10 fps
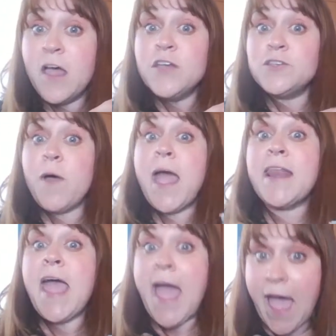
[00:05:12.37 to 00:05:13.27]
So I had
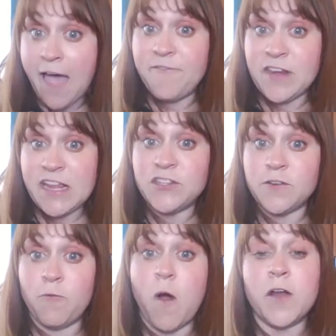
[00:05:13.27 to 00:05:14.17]
1/2 inch
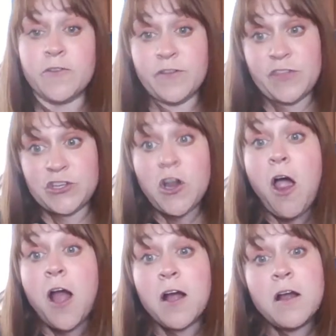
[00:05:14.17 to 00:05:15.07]
of water in the
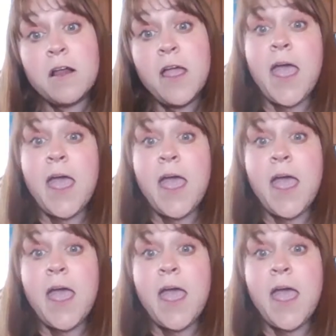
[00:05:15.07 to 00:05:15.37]
jar,